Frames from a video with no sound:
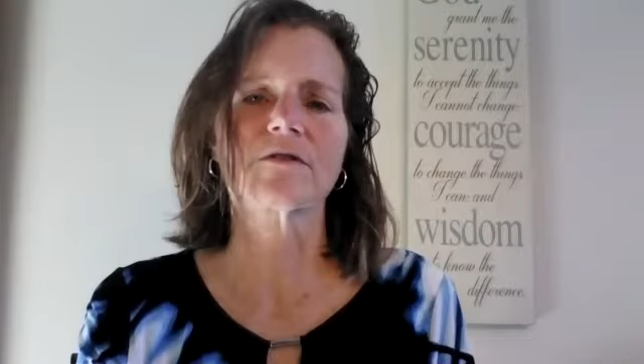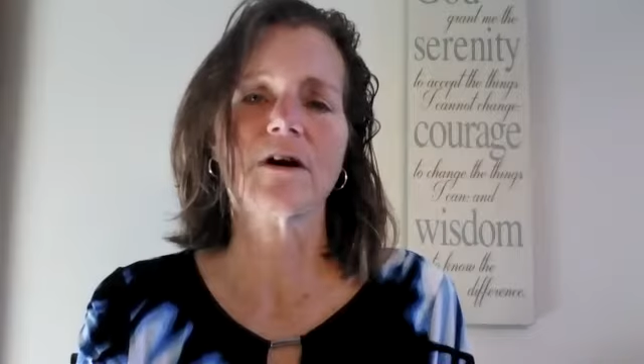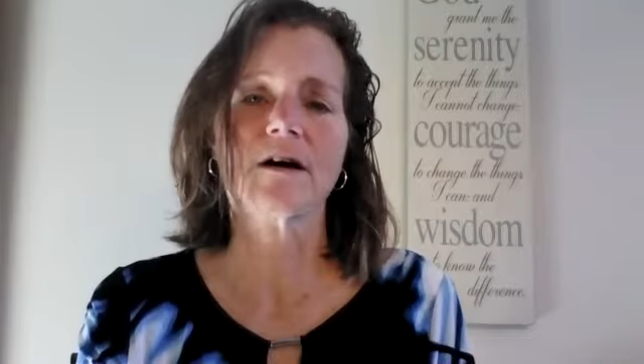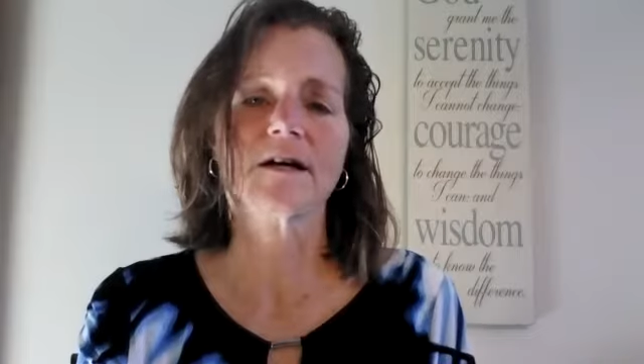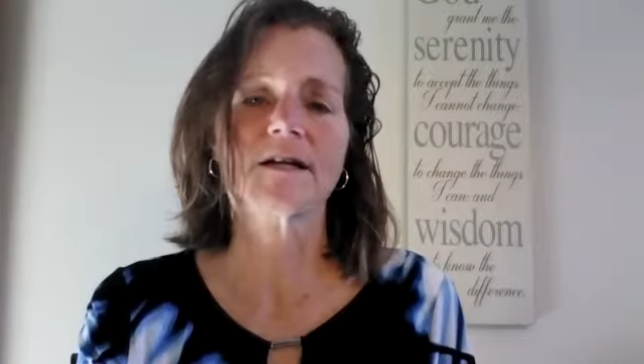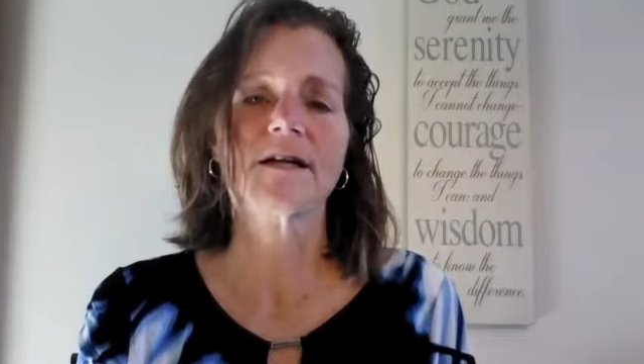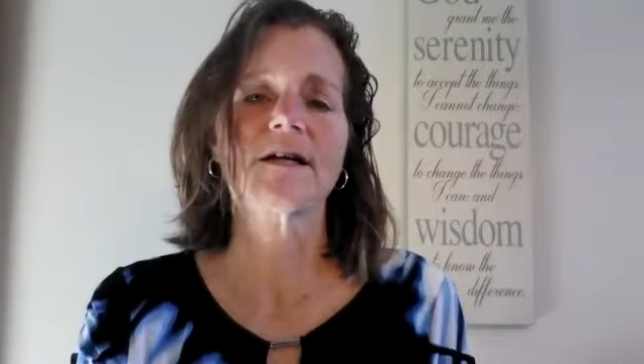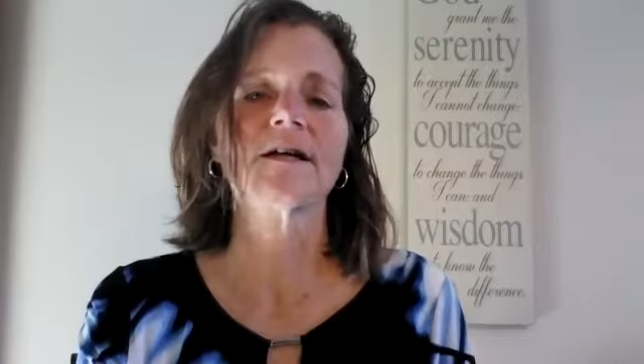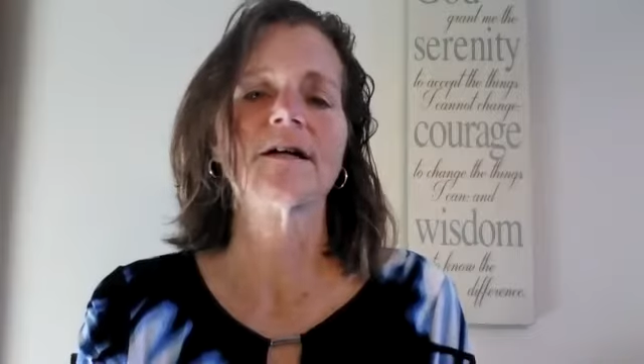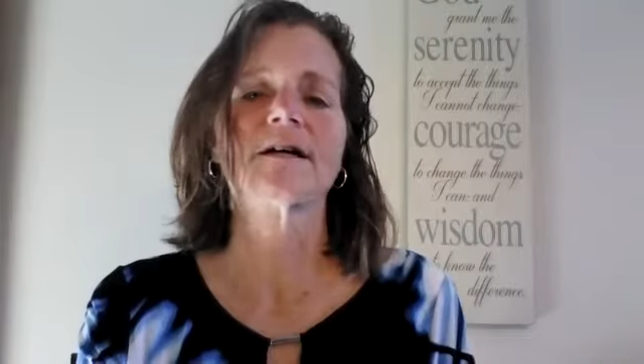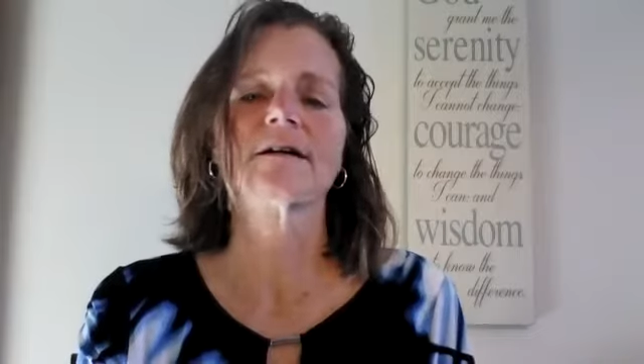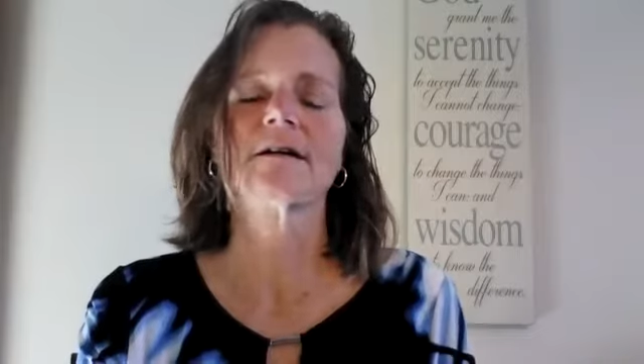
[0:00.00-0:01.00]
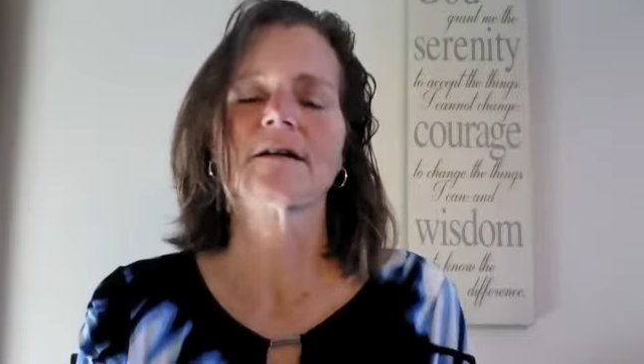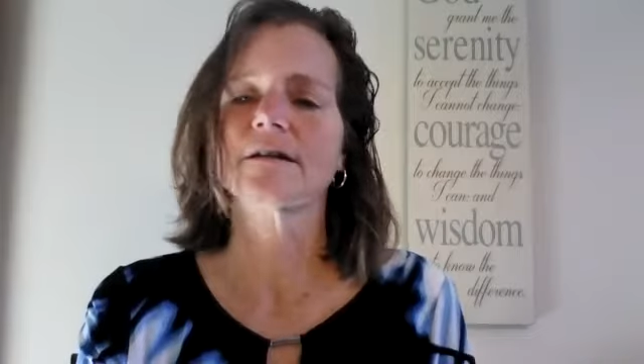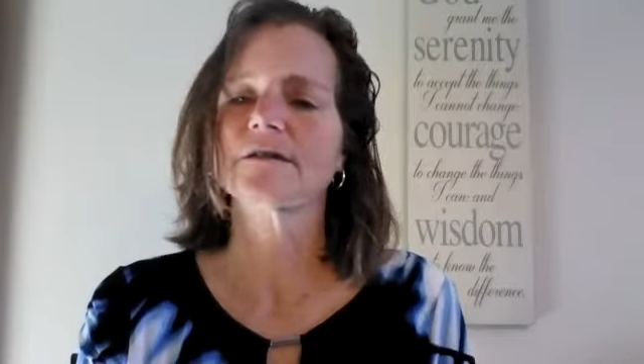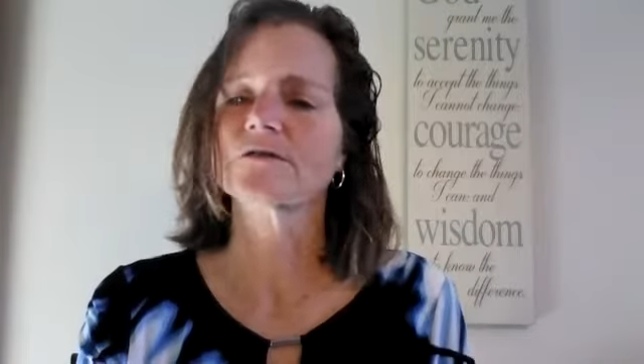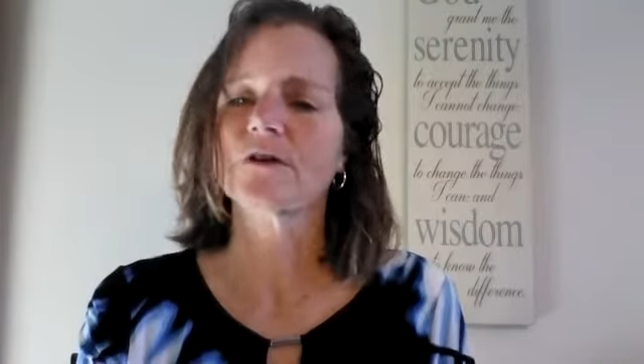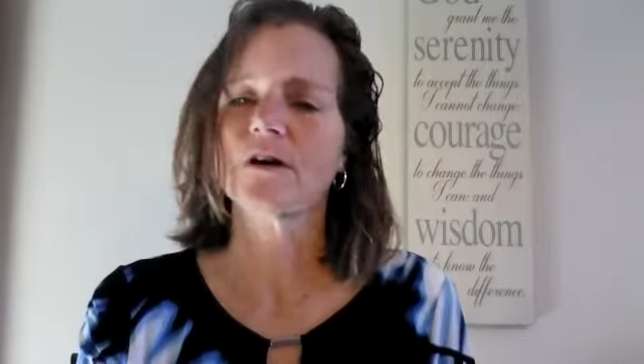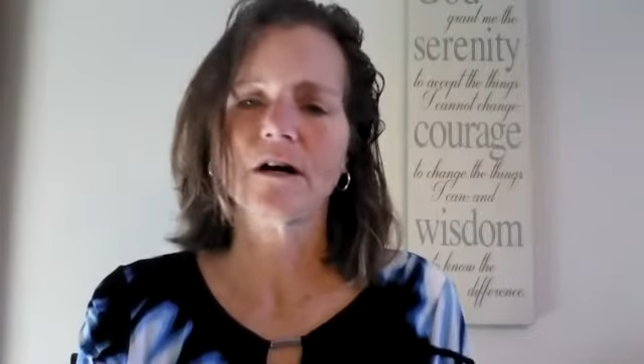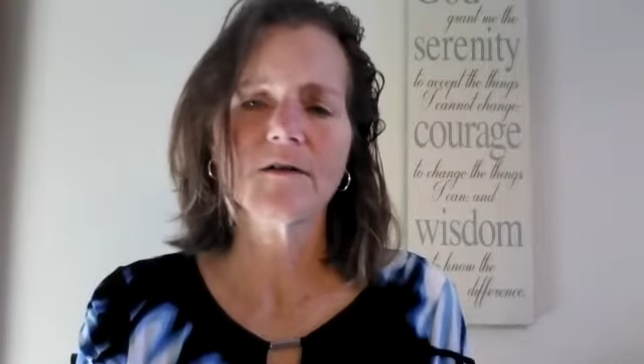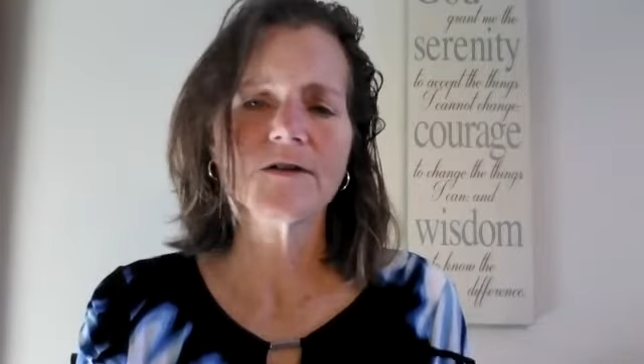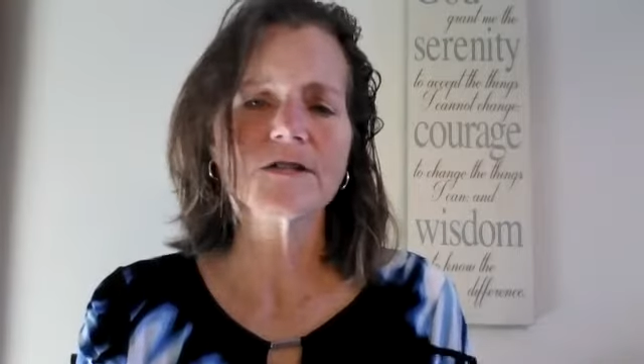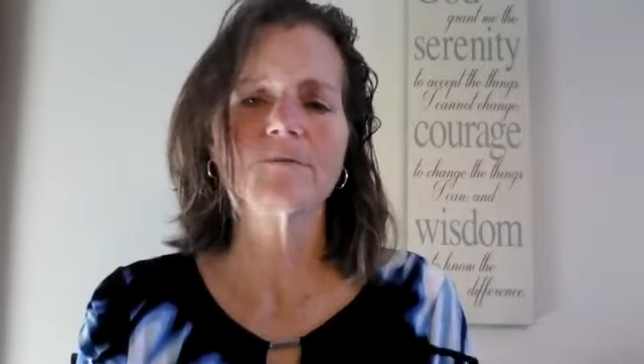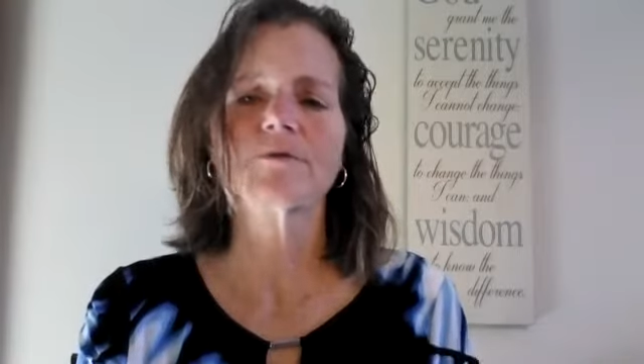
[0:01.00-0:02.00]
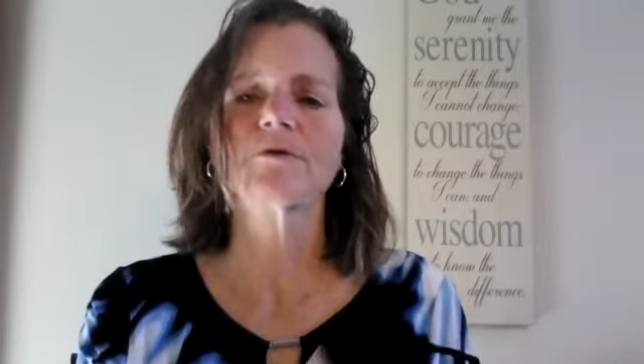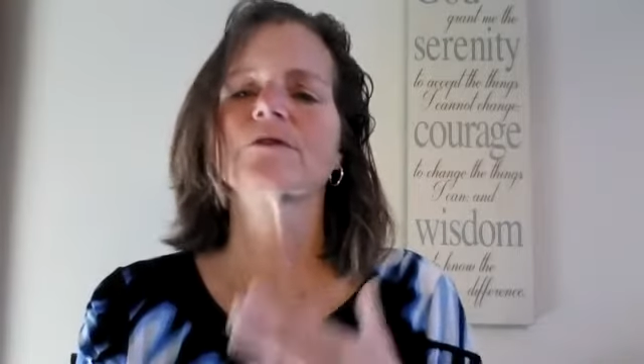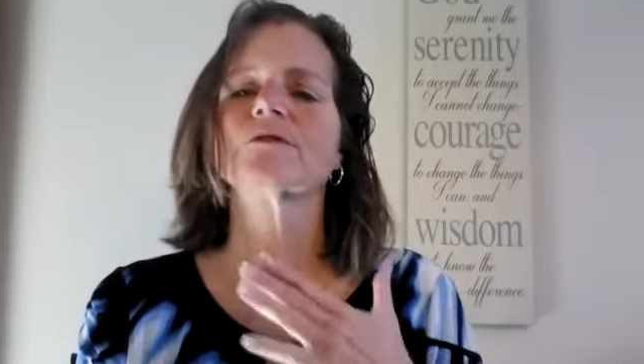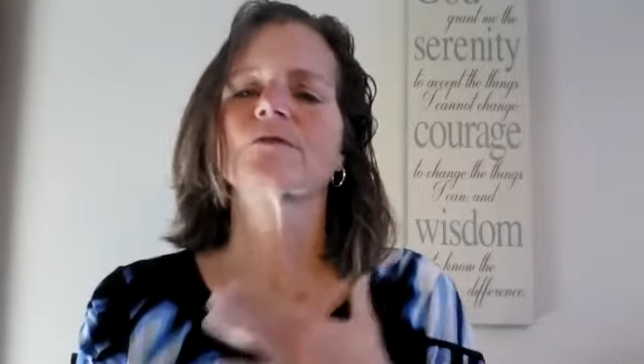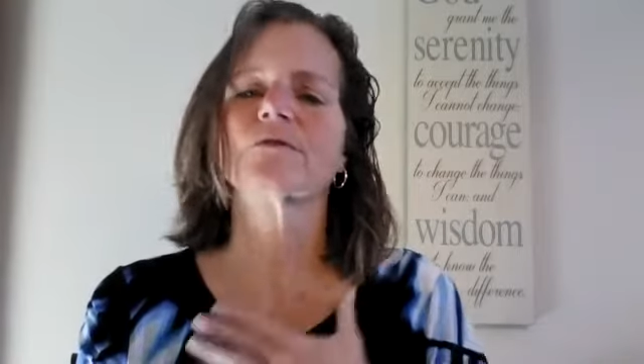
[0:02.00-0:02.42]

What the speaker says: thought, it is always important to